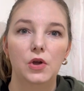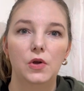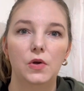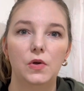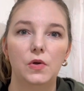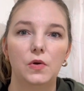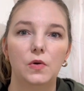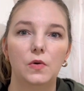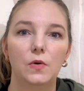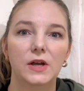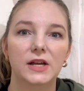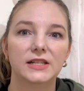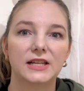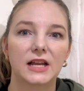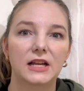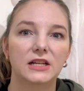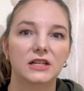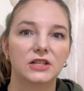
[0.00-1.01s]
who is
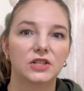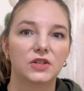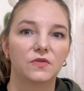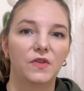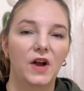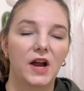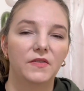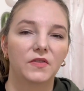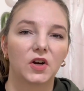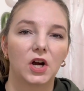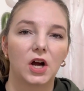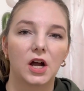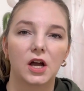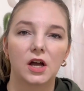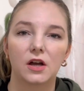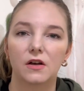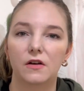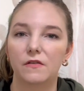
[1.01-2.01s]
a survivor
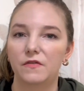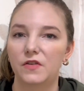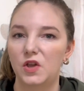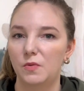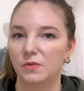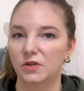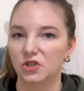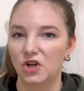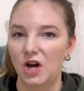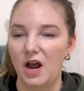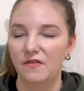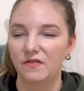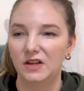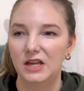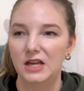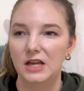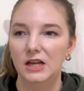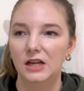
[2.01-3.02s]
of human
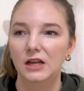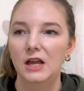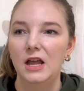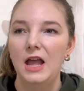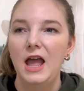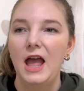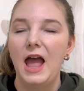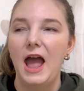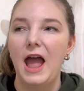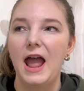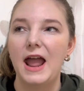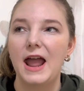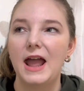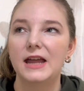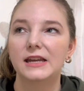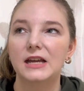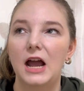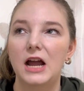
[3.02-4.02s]
trafficking.
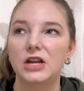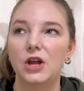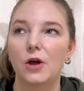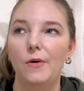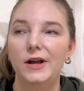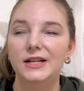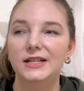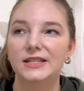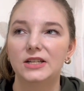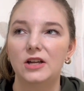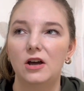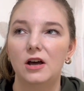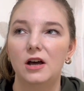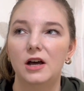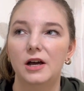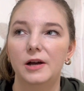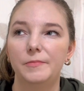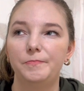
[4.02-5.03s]
And I know I
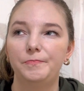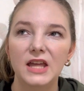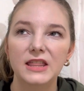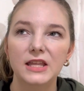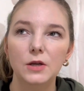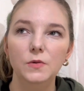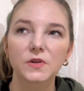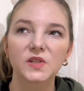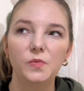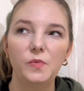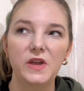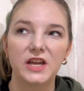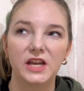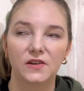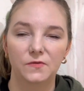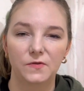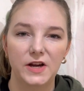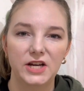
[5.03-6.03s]
saw, I think it was
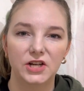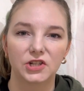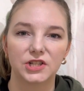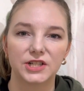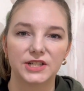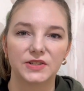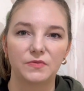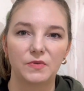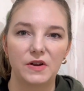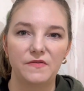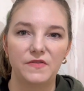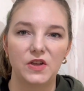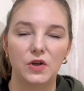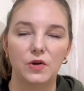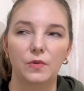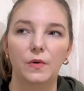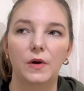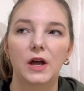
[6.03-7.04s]
Weekend Reader's
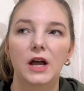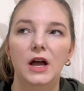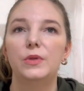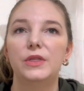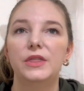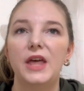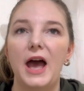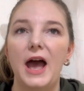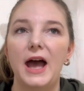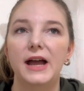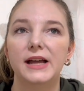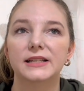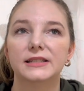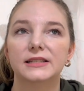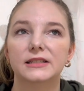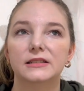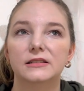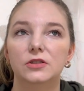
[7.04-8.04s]
review,
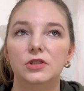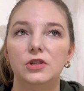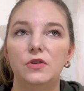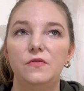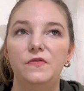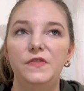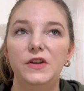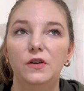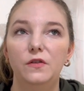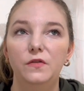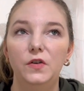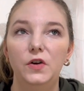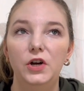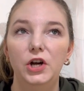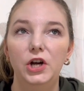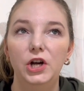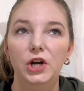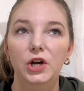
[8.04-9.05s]
that you feel for
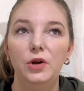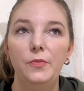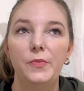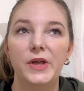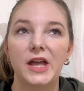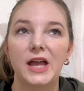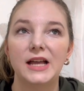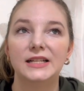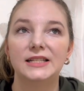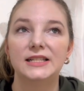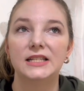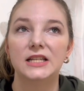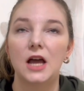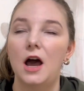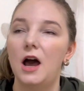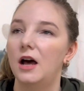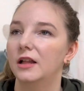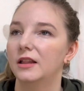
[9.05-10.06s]
her, but it's
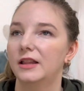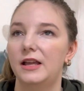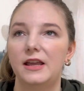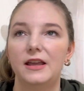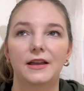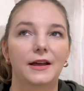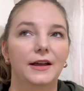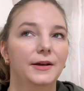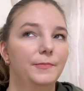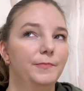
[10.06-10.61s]
not like